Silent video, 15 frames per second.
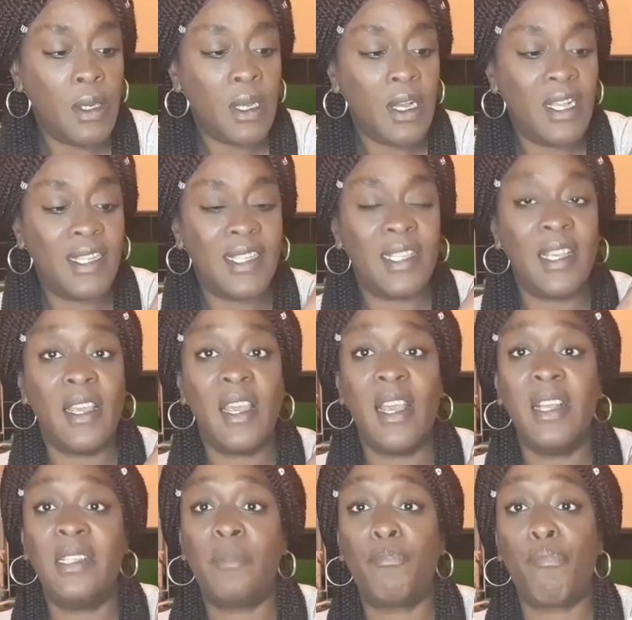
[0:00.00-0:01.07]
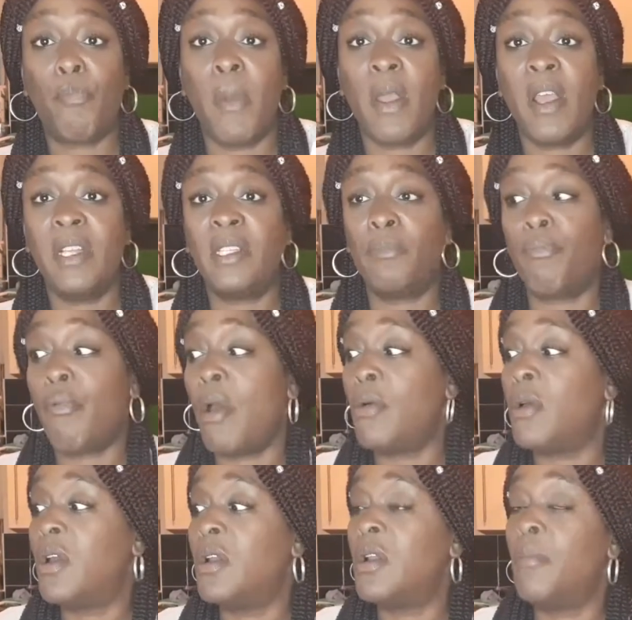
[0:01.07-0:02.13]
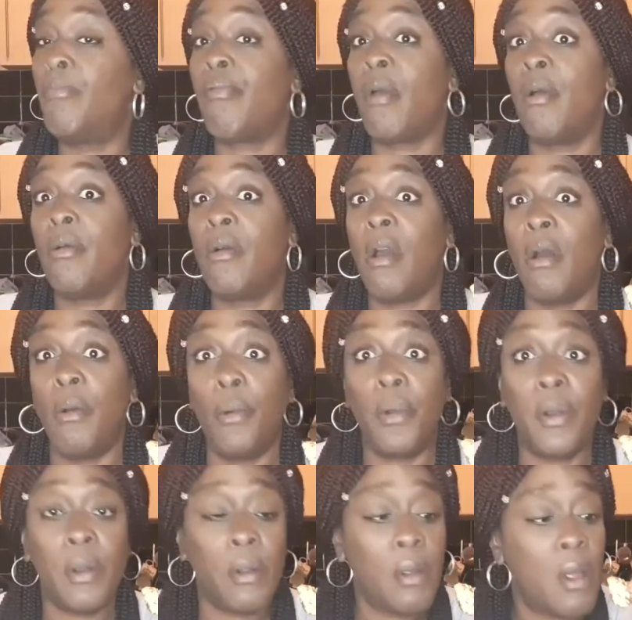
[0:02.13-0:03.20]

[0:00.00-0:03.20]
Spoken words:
Because he's broken the bro code.